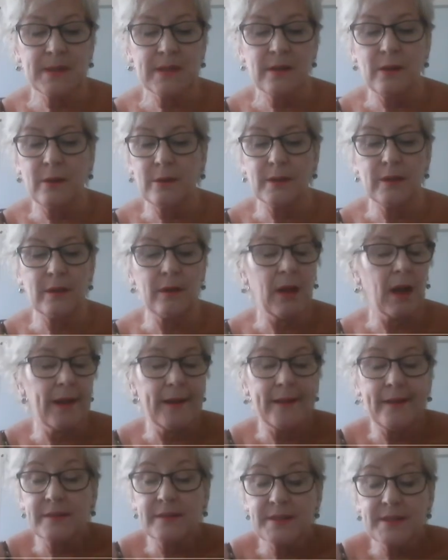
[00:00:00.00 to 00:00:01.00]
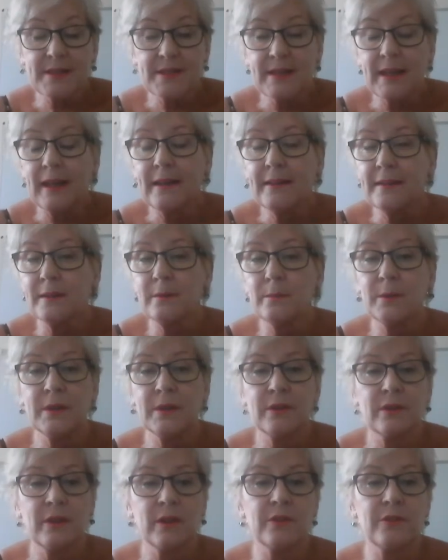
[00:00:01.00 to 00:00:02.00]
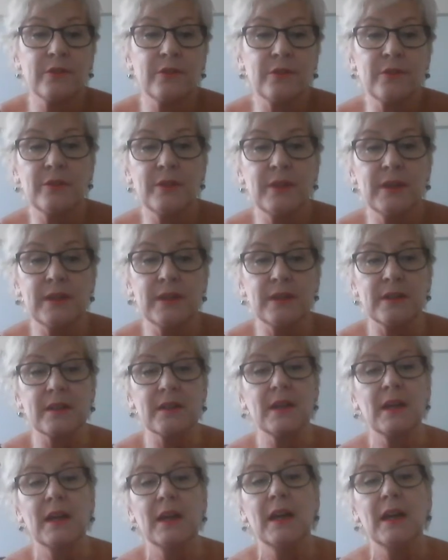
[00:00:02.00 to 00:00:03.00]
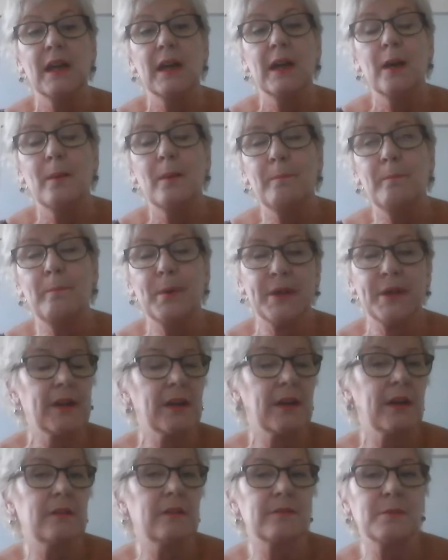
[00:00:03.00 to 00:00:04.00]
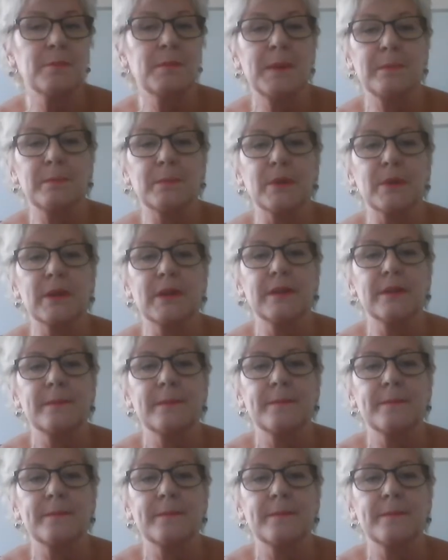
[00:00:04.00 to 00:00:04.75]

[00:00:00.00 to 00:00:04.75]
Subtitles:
I understand it when you go through it, but I can't remember it.